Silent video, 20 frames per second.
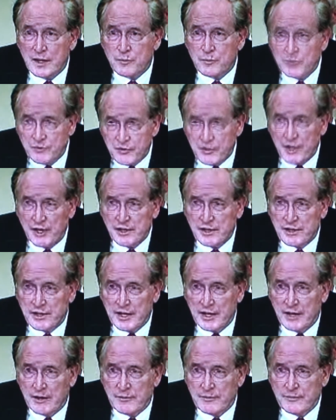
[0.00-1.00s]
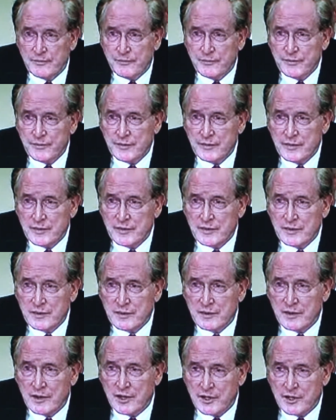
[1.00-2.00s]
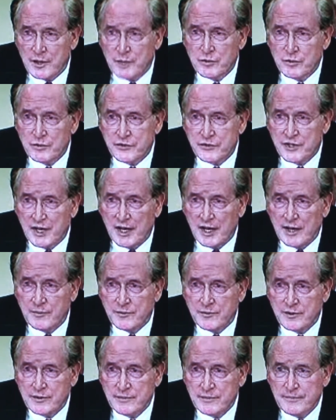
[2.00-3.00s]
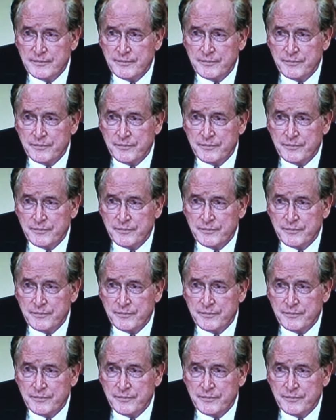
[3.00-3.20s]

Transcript: And we've done it now a number of times.